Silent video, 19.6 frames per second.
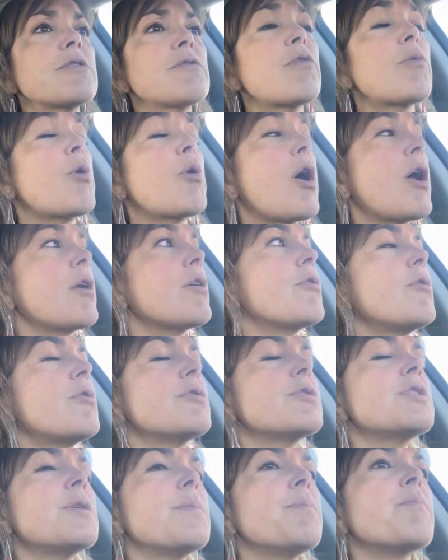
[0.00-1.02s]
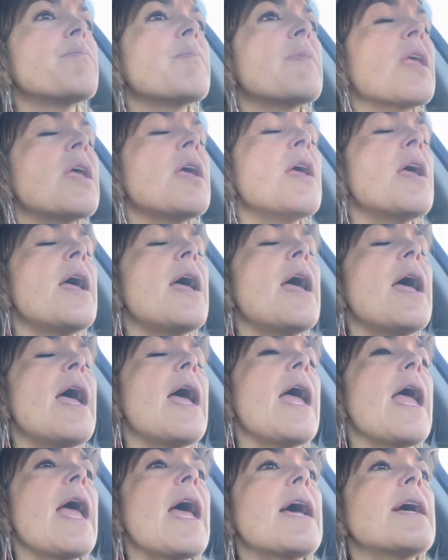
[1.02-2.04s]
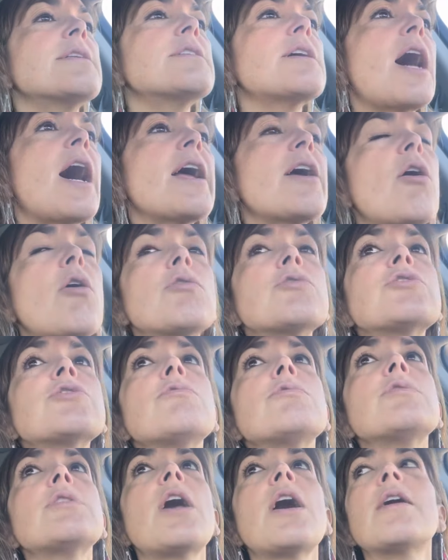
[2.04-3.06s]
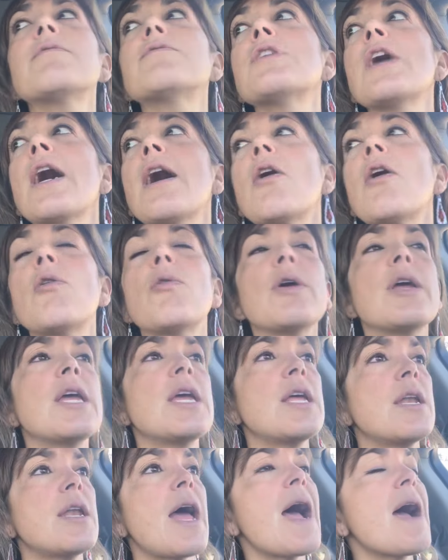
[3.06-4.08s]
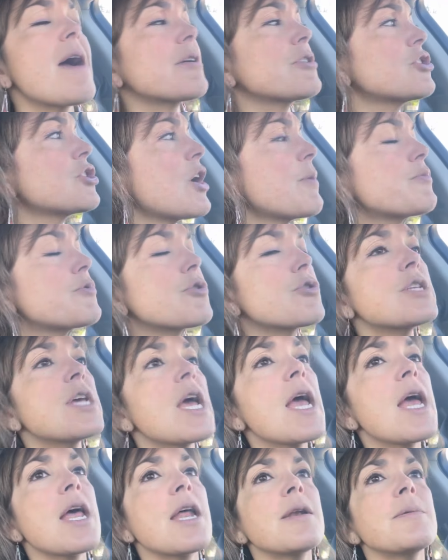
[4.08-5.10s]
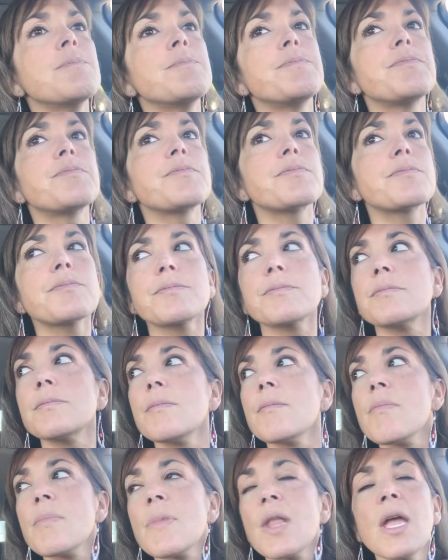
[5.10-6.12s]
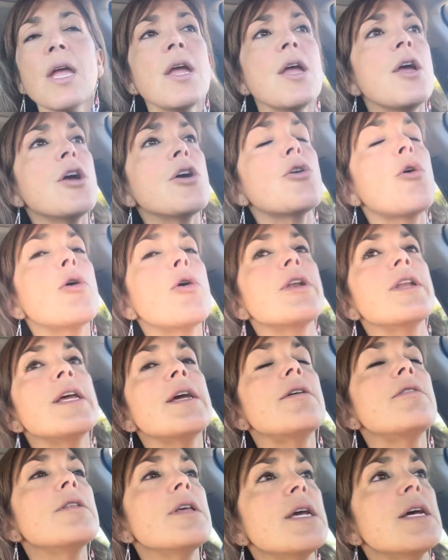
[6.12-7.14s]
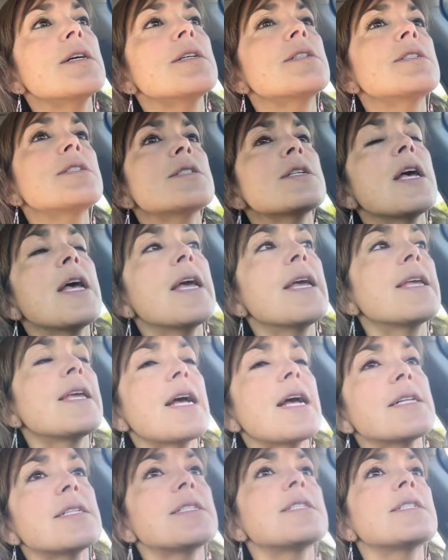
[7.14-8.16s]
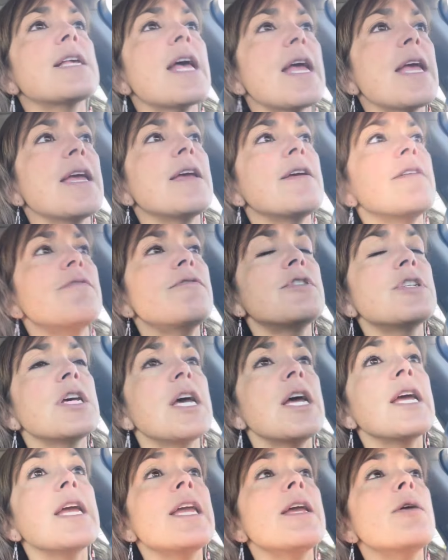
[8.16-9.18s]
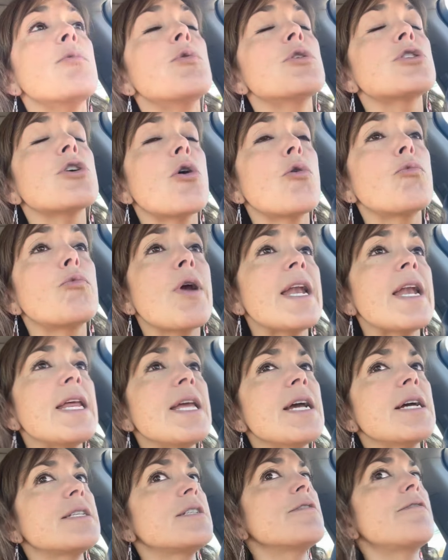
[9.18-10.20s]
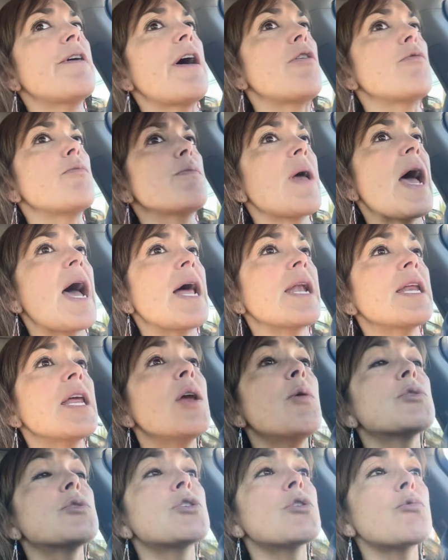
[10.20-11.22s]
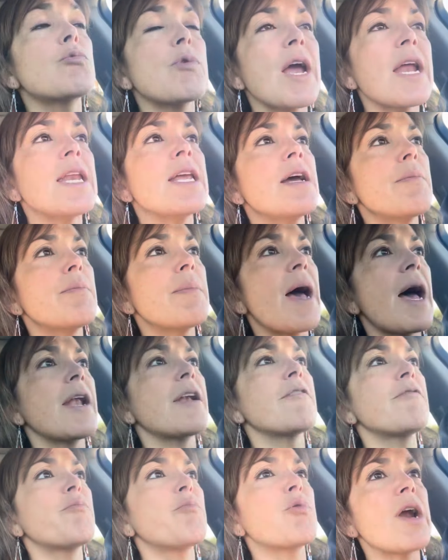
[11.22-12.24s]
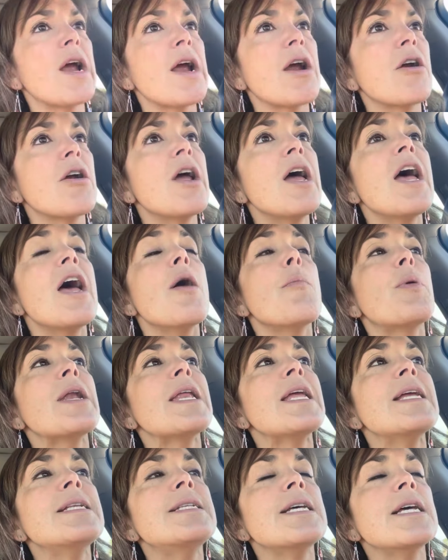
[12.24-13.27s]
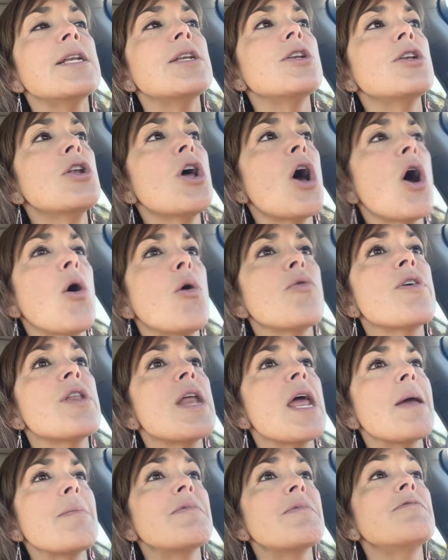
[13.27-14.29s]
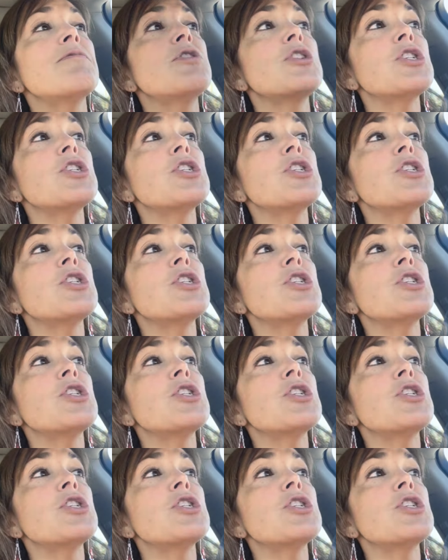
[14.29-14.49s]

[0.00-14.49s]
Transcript: for prodigals. And I also loved how in Acts chapter 10, Cornelius gets saved. He was already a devout man. He was already a man of prayer, but he didn't know the name of